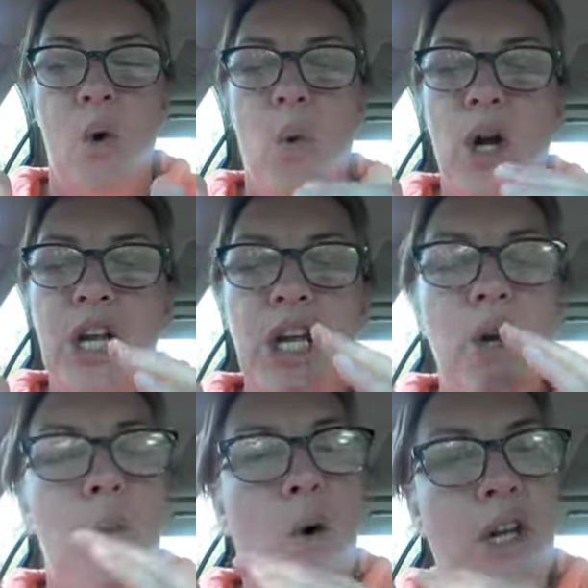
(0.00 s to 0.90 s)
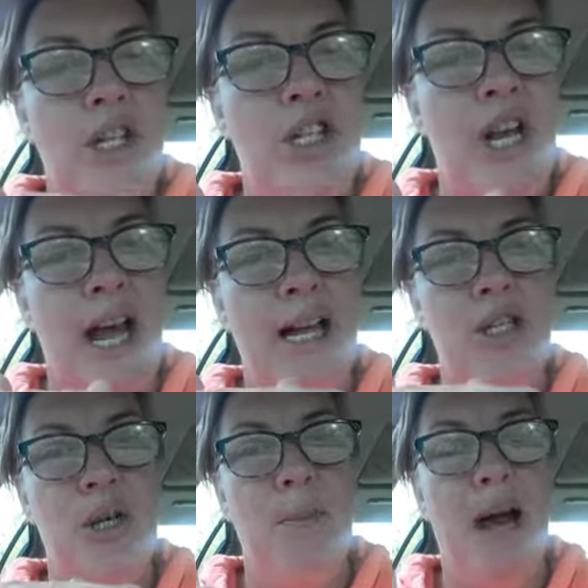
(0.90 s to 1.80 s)
What do you want to
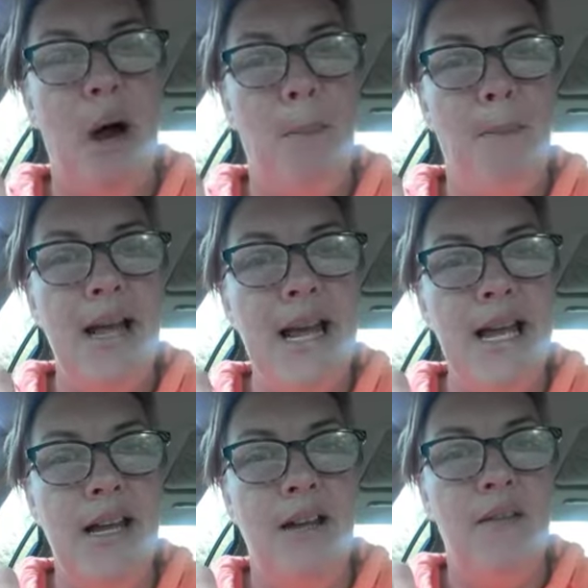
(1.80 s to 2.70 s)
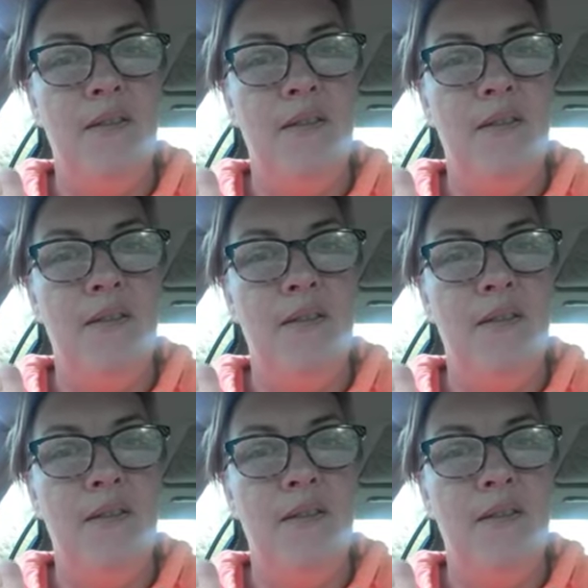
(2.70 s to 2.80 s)
change about me?